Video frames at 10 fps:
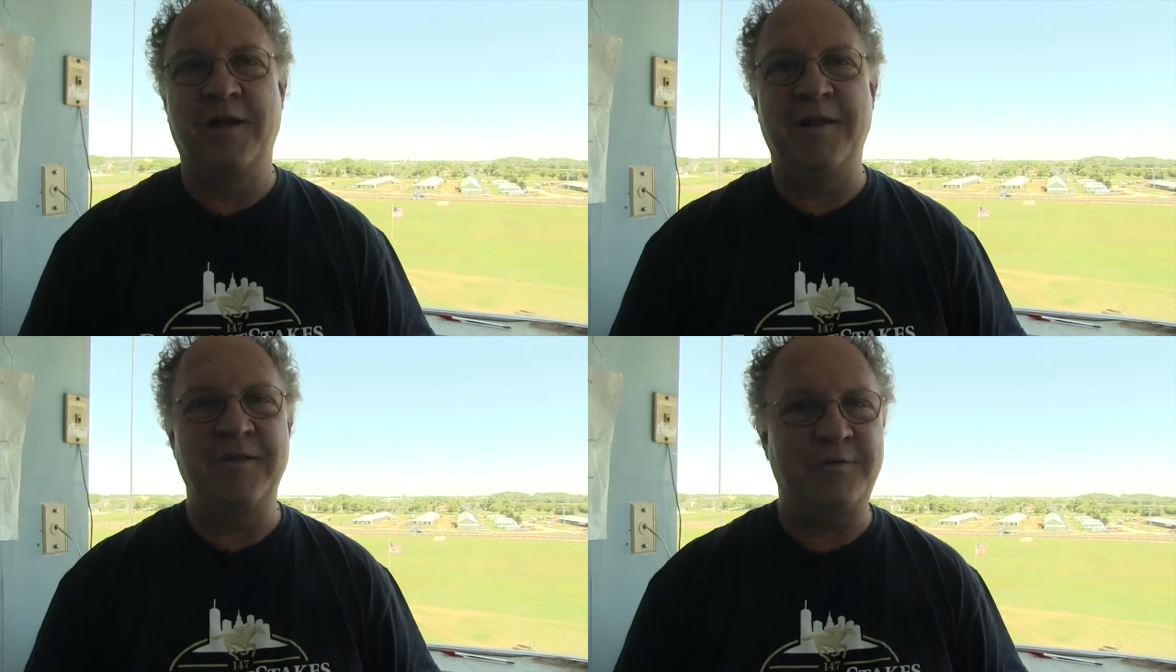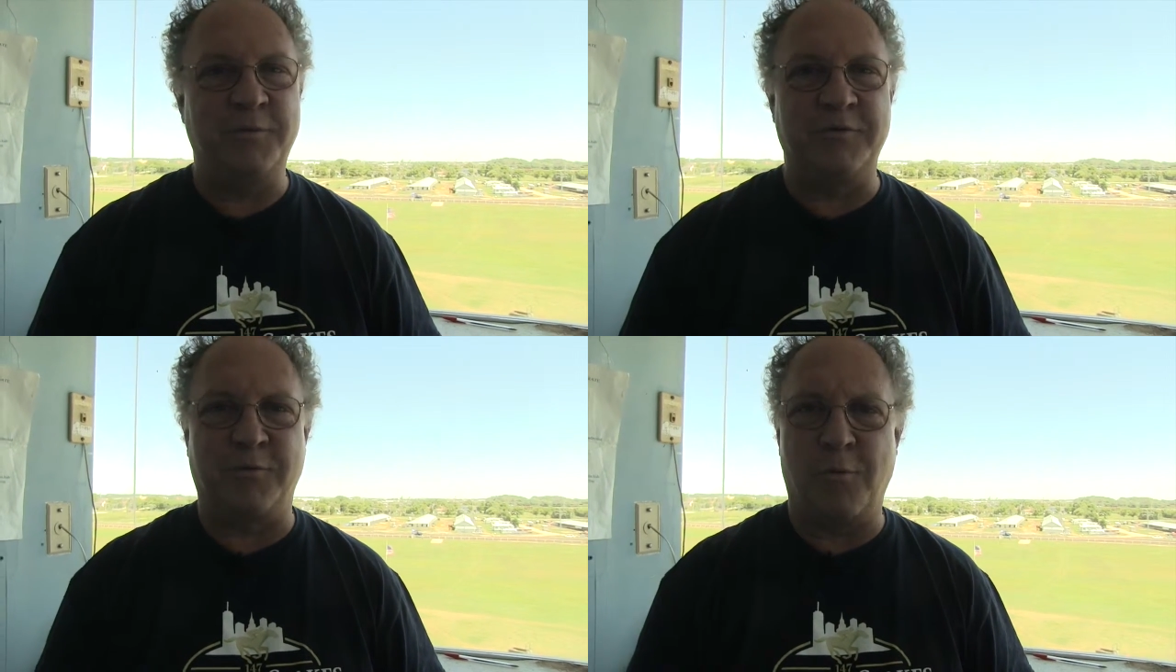And this
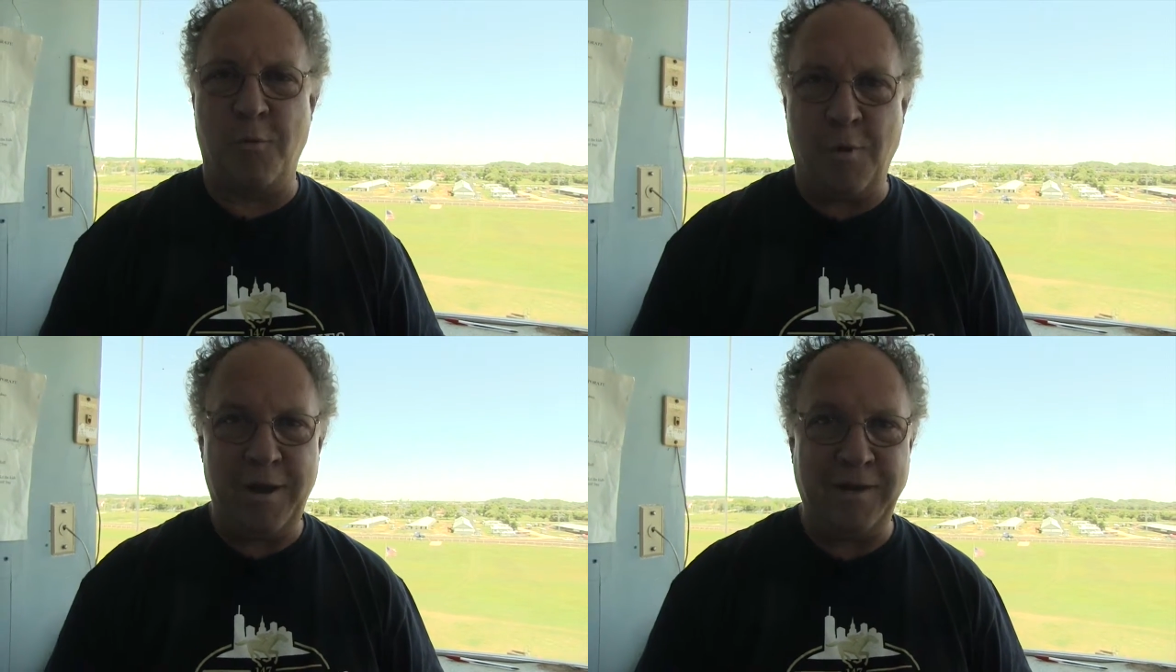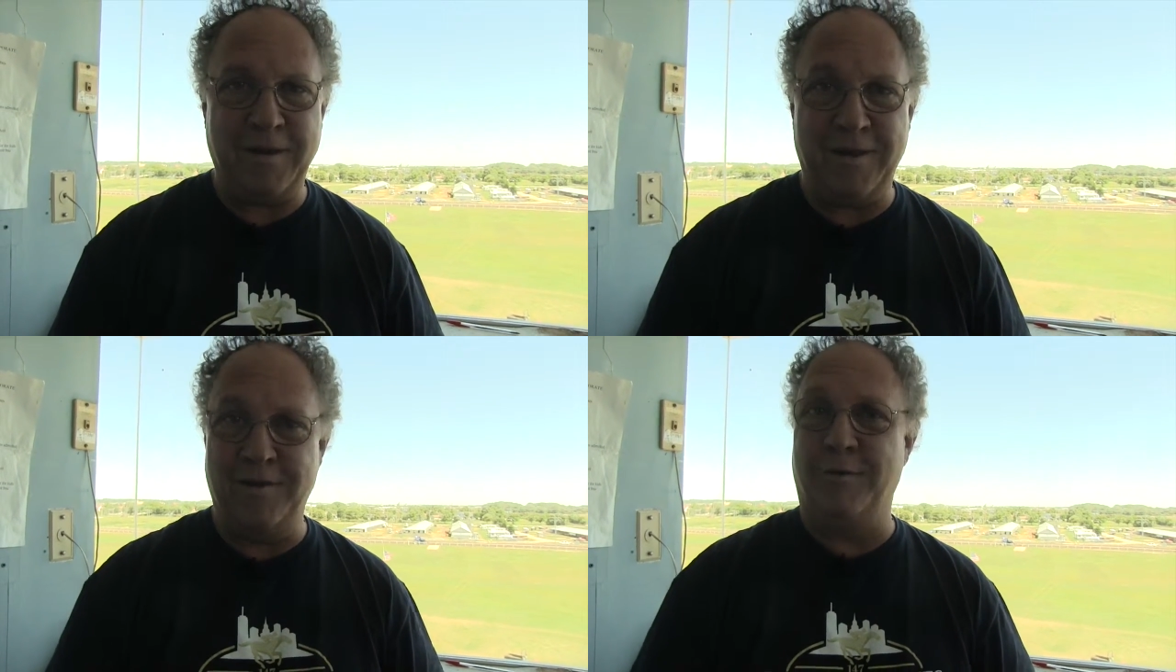was quite
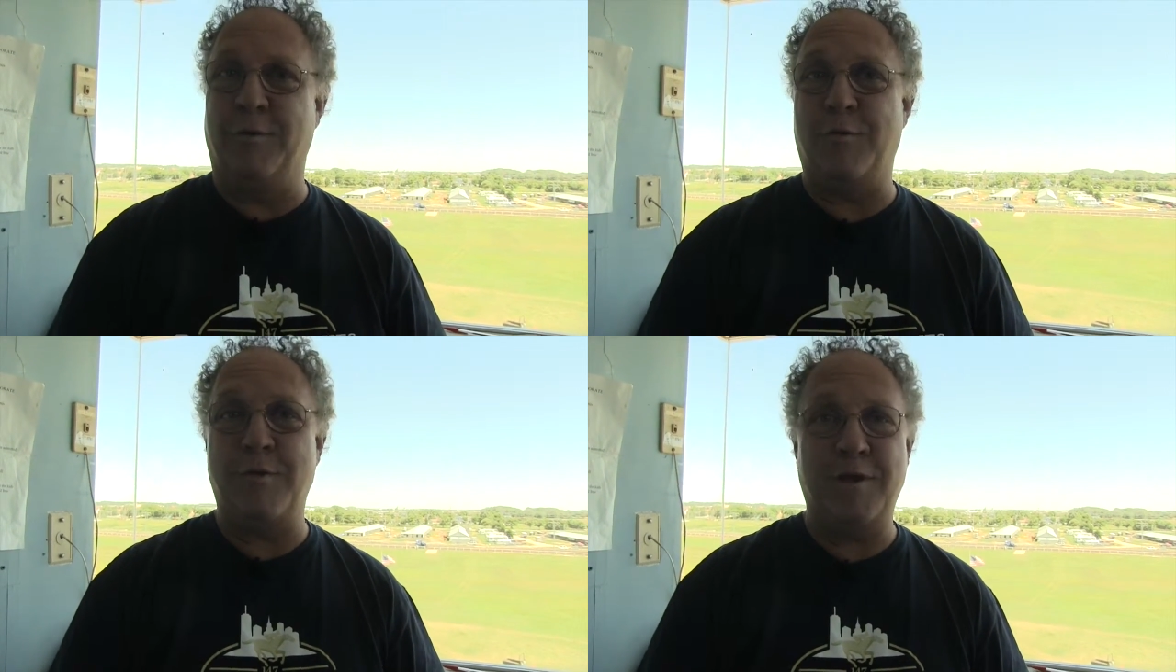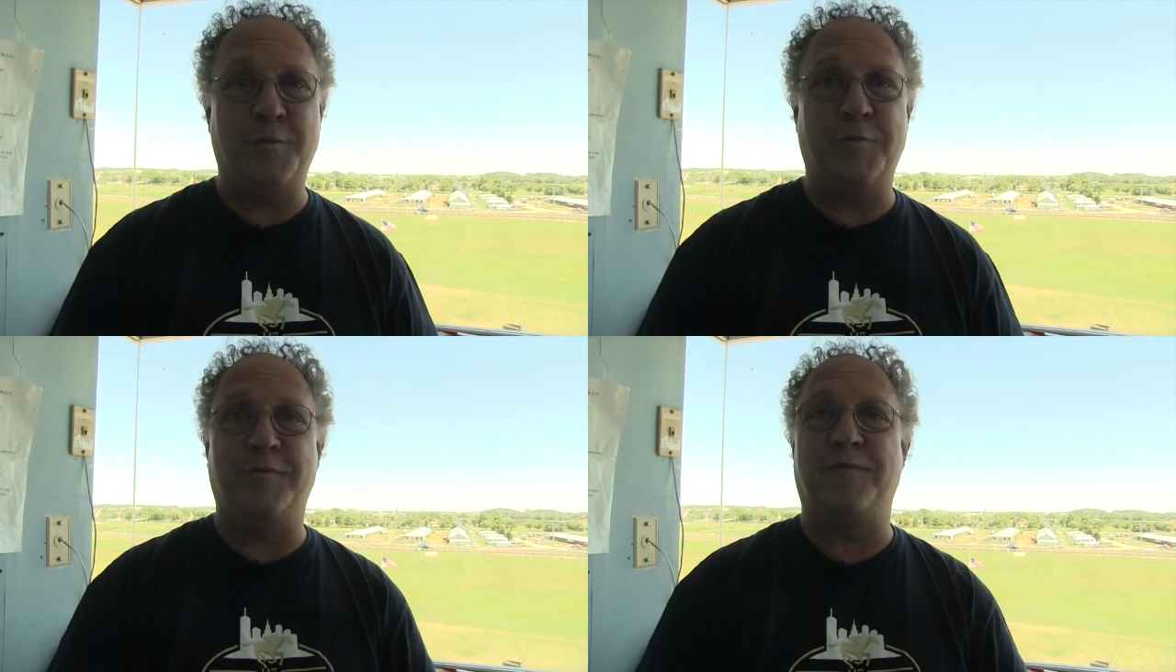an
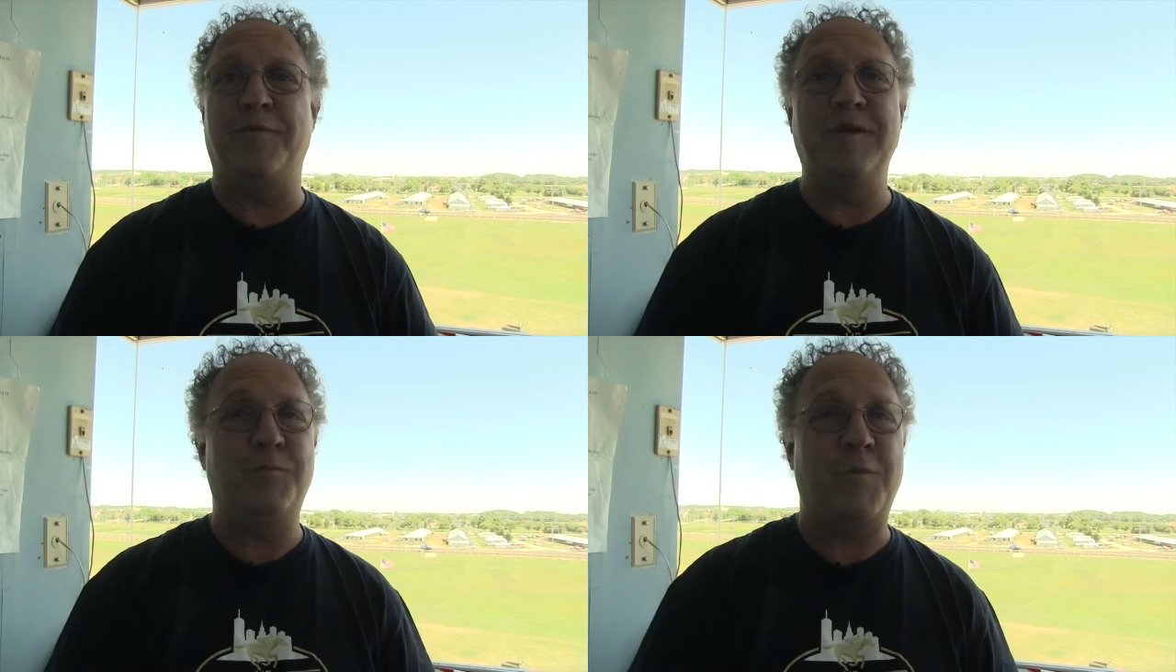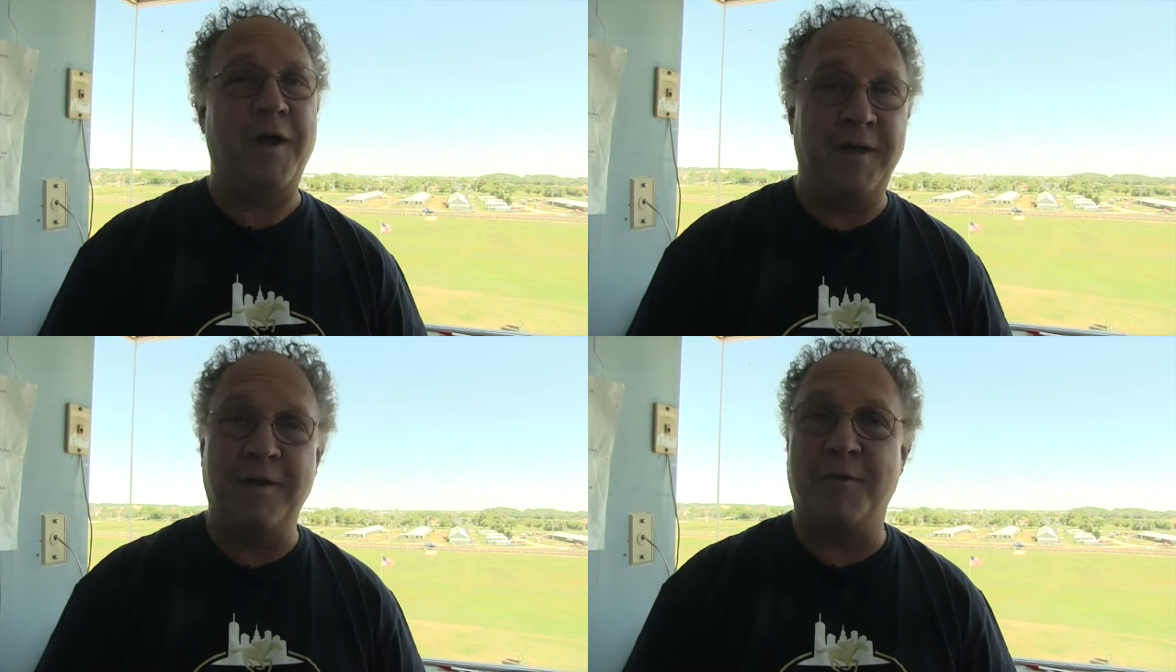incredible feat
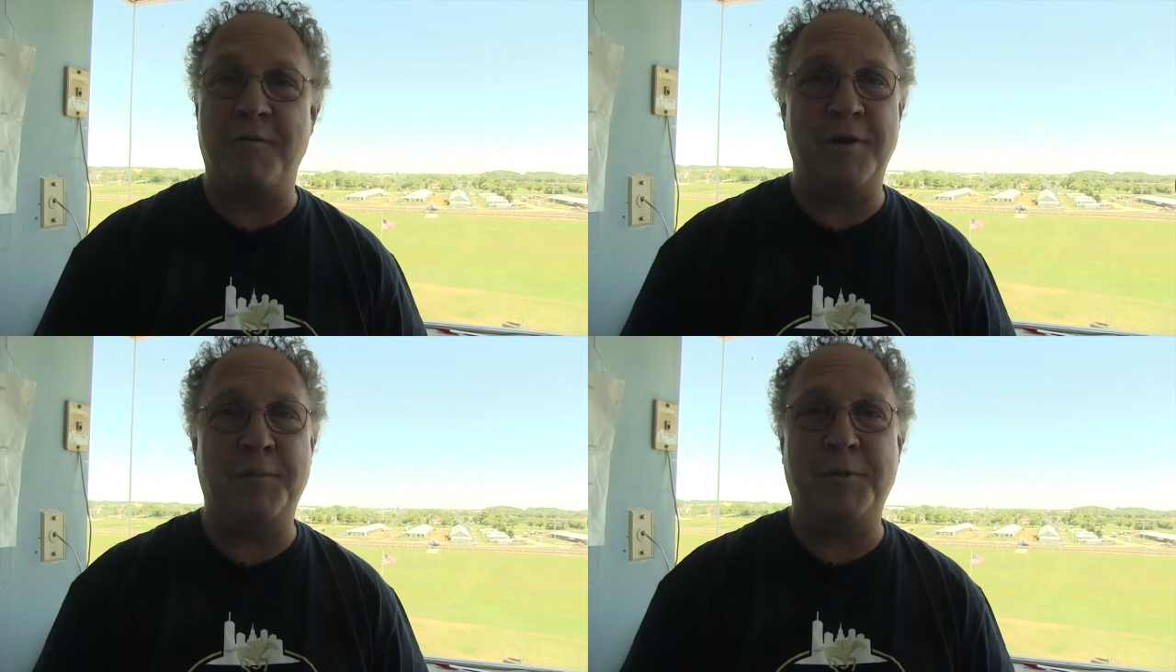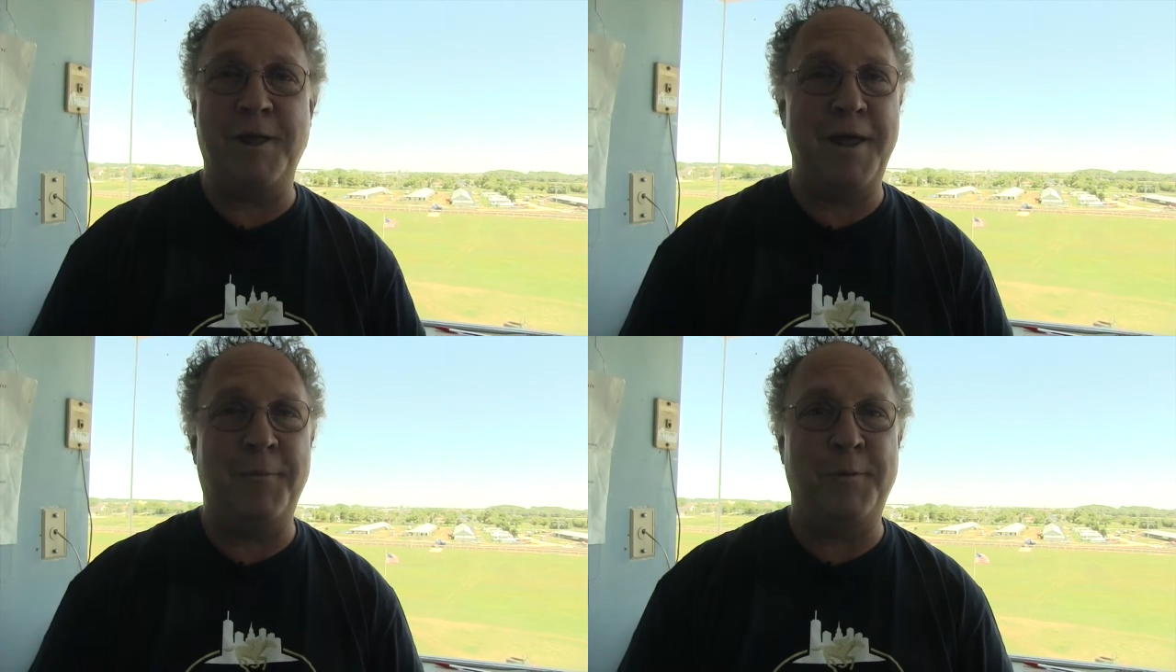by an incredible
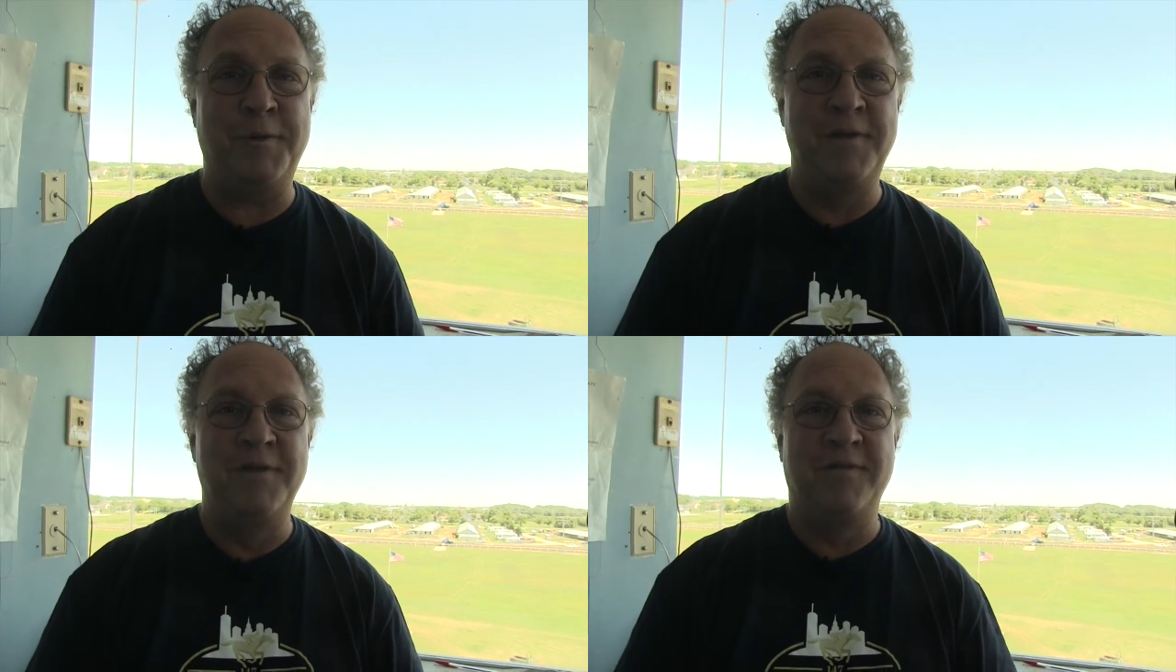animal.